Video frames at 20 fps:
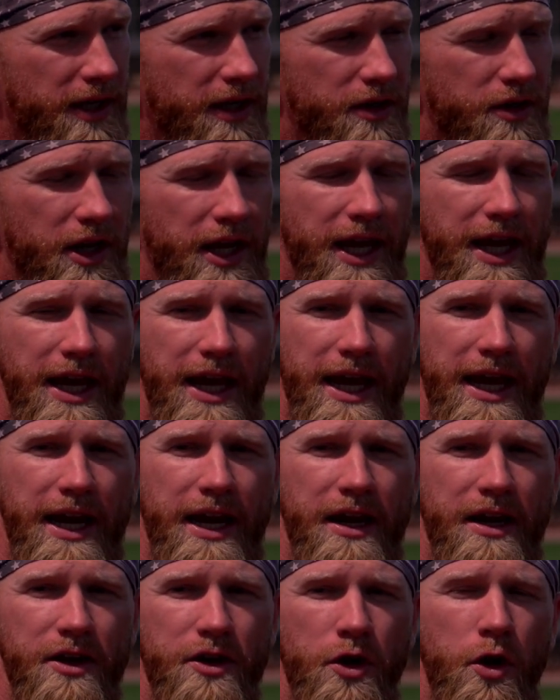And
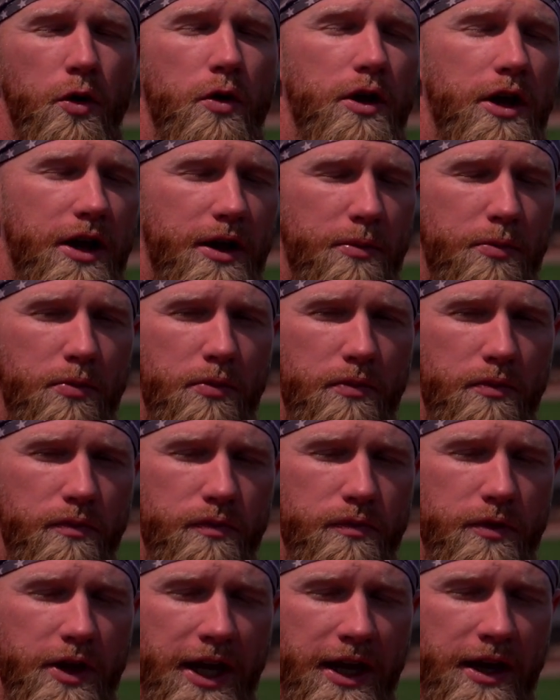you know,
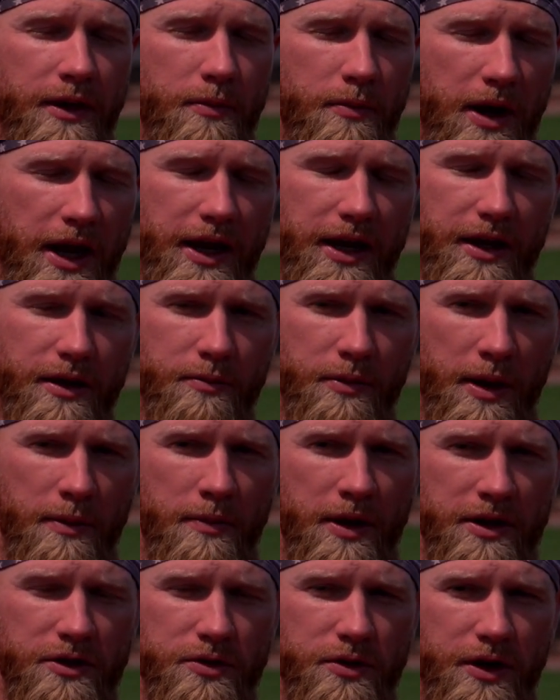and my
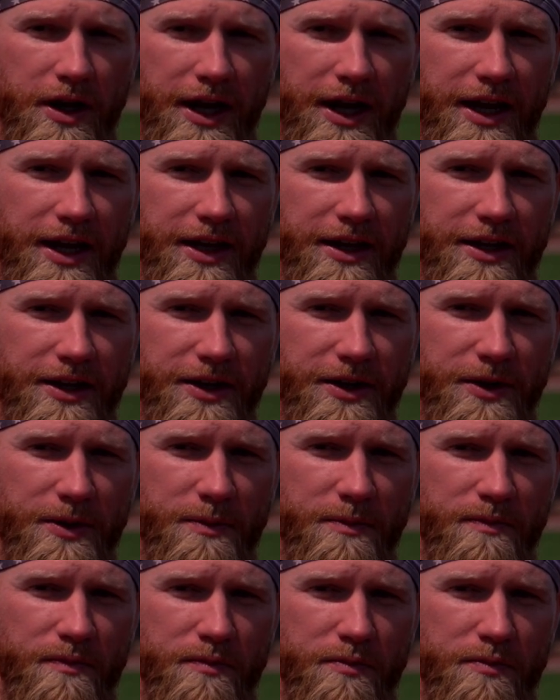mental guy,